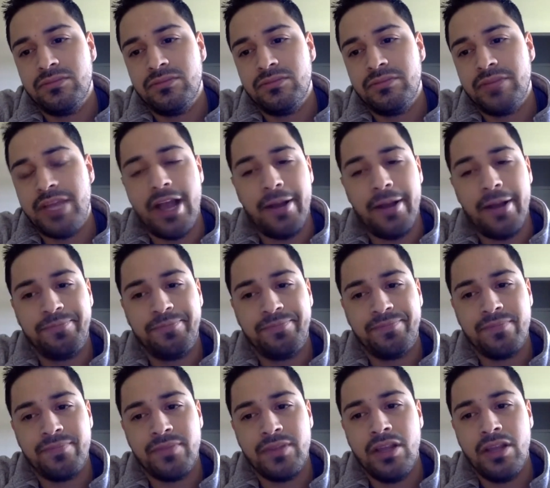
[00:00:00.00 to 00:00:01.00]
but yeah,
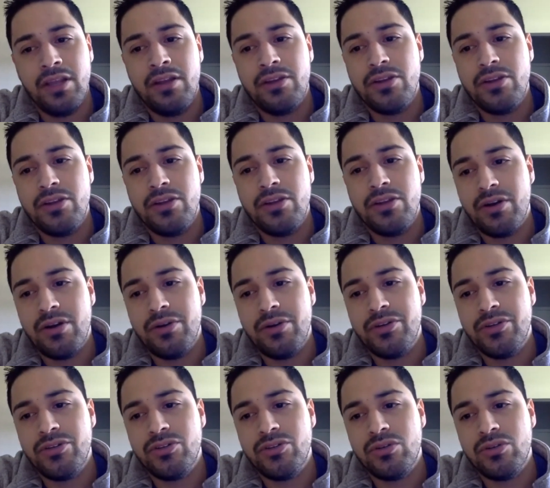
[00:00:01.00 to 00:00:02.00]
do you ever go
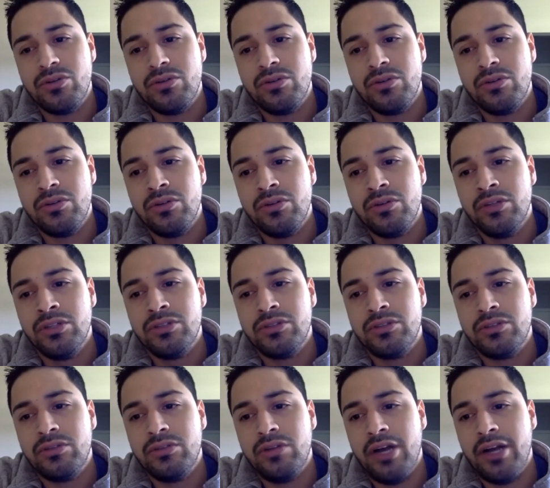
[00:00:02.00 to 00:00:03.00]
to
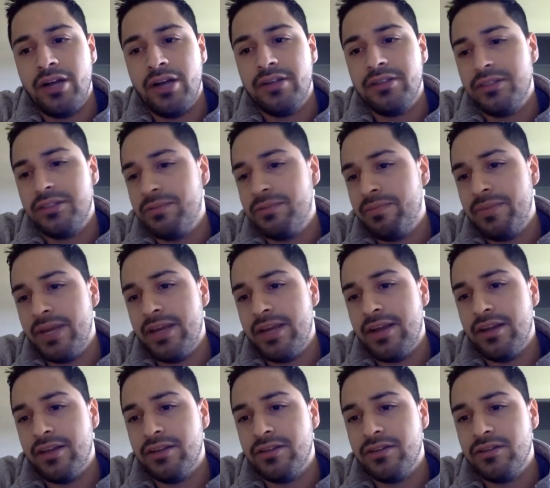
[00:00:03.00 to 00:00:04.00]
uh, speak
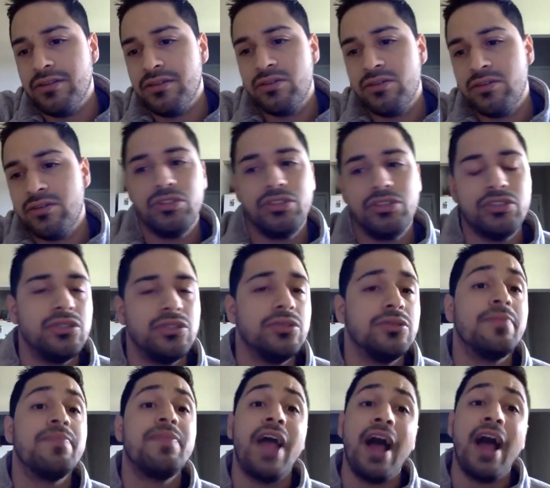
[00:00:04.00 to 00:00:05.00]
in Tulsa schools?
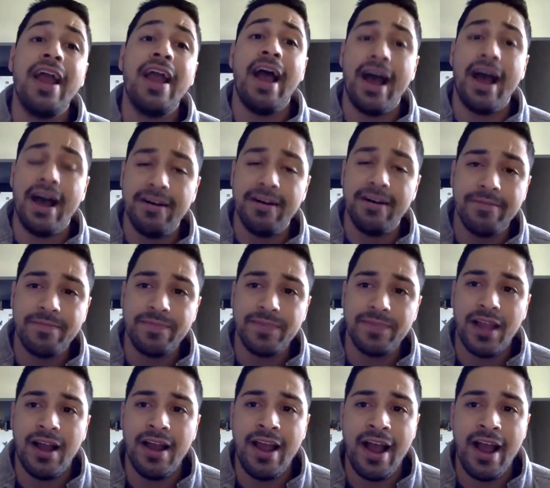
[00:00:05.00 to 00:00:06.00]
I have.
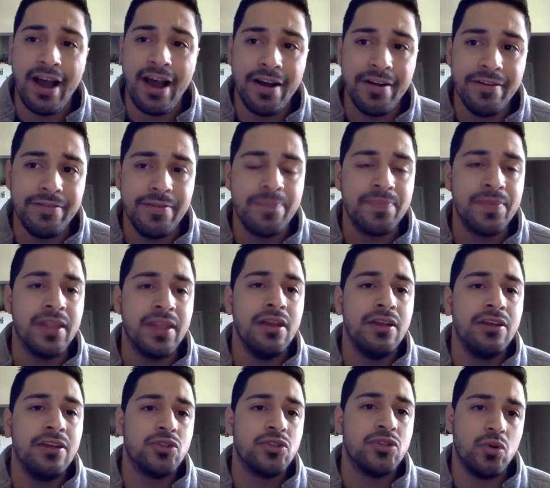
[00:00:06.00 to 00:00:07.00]
I have
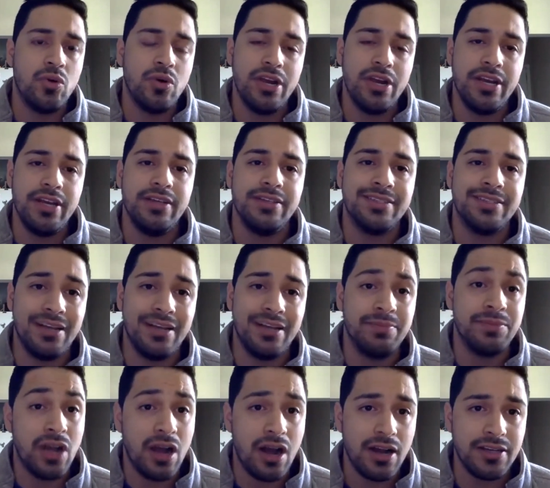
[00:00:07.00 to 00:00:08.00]
joined some
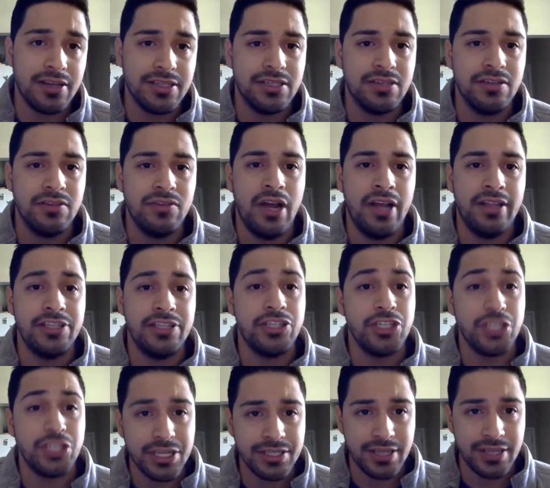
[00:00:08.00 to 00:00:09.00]
talks at the
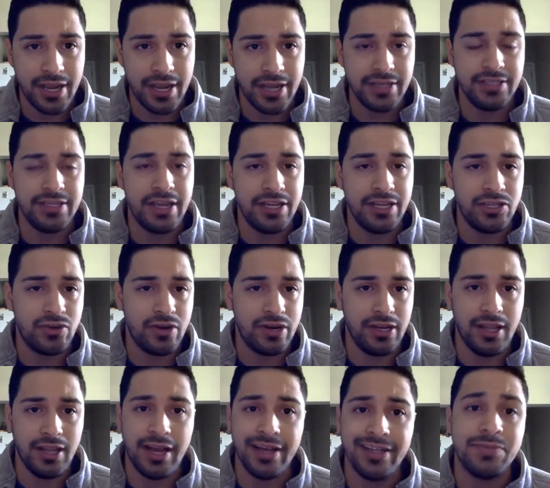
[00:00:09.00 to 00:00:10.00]
GSA's Gay Straight
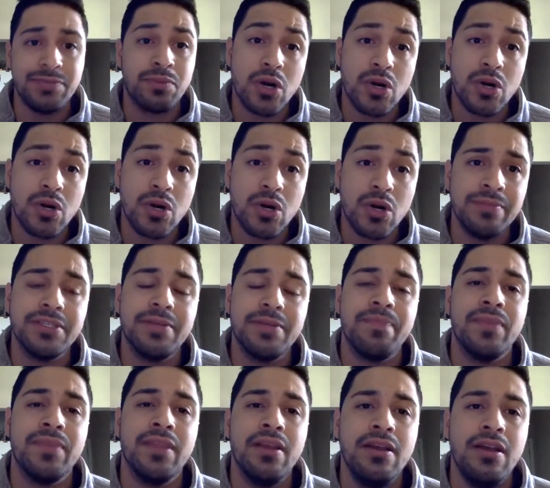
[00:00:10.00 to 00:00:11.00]
Alliance programs,
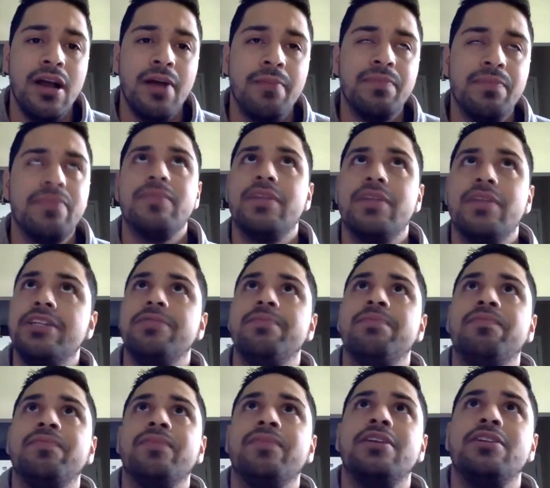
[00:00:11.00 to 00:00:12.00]
um, the
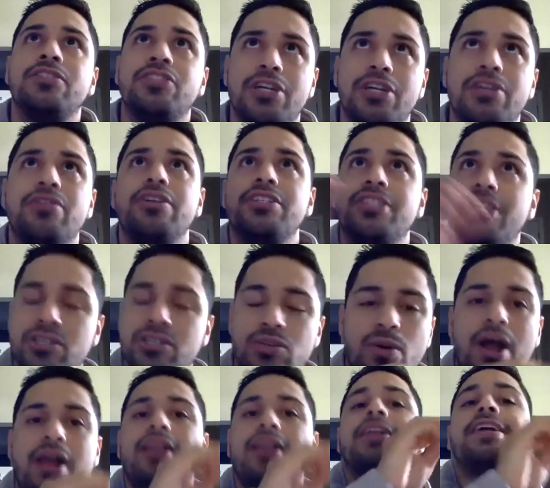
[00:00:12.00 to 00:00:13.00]
Gender and
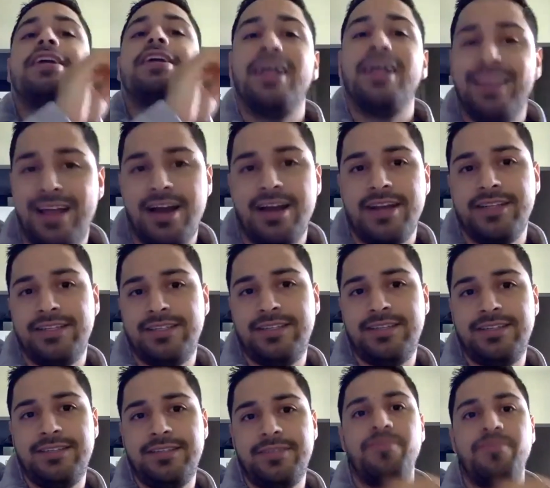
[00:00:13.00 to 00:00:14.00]
Sexuality
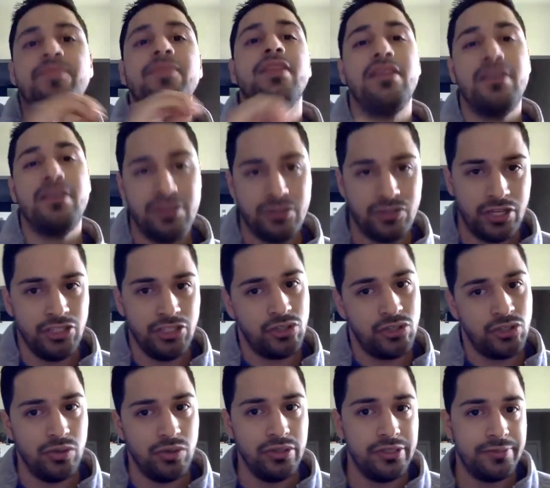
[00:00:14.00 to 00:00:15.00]
Alliances in
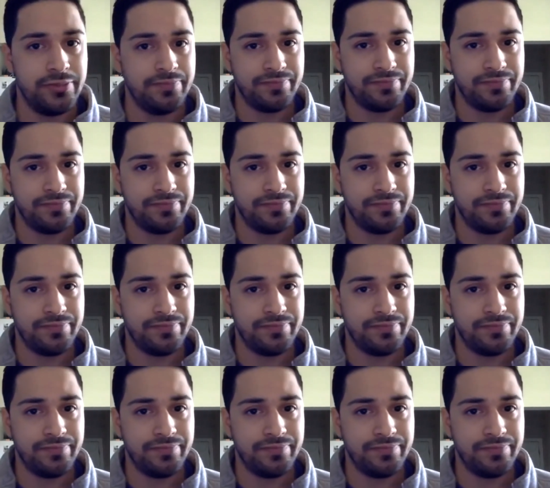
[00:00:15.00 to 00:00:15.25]
schools.